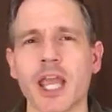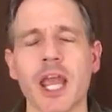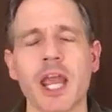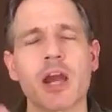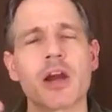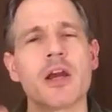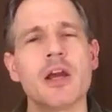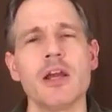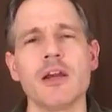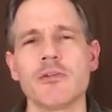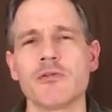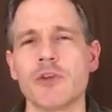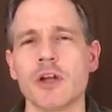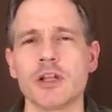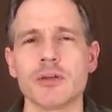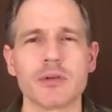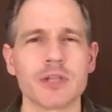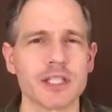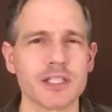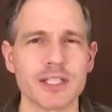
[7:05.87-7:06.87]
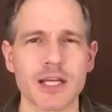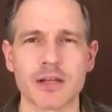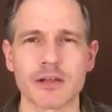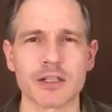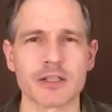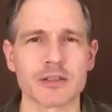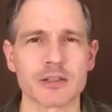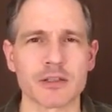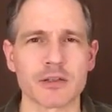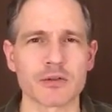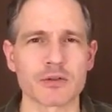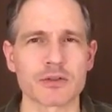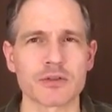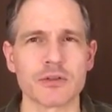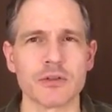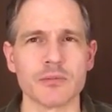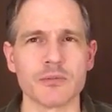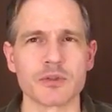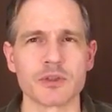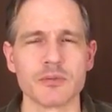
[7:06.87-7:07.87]
the air, following down into those
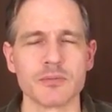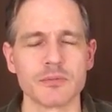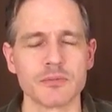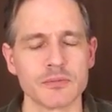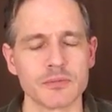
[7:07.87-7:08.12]
tubes.